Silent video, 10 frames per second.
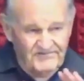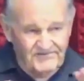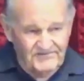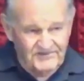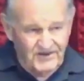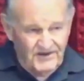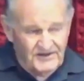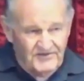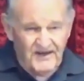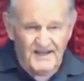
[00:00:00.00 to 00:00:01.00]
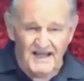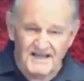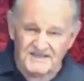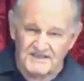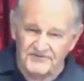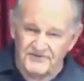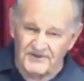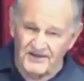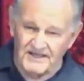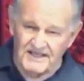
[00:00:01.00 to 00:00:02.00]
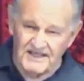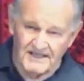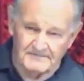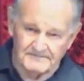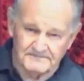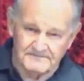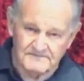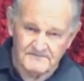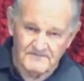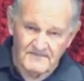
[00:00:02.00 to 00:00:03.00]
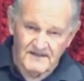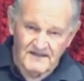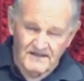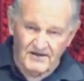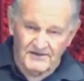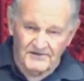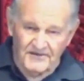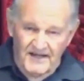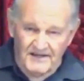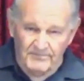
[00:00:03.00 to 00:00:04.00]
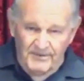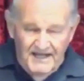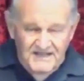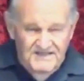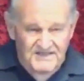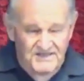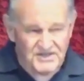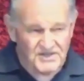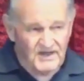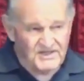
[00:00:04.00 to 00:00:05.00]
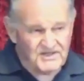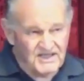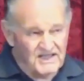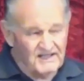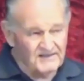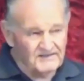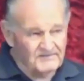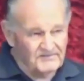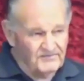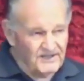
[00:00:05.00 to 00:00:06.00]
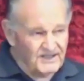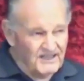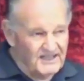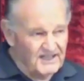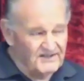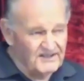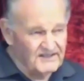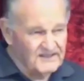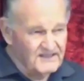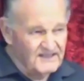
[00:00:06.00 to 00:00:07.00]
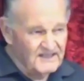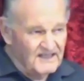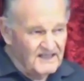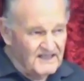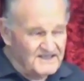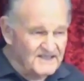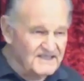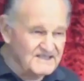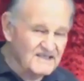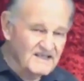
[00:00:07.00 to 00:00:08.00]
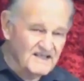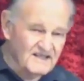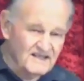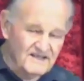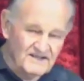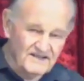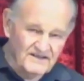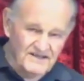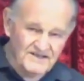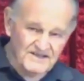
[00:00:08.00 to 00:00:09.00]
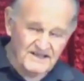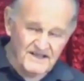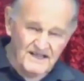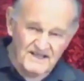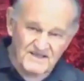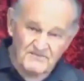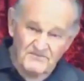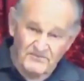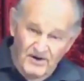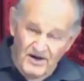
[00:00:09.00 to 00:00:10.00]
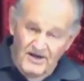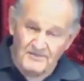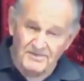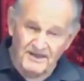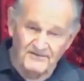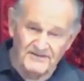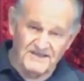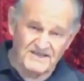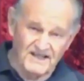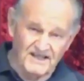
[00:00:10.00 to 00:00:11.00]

God the Father has a different idea. God the Father blanks the situation out with a cloud and says, "This is my beloved Son.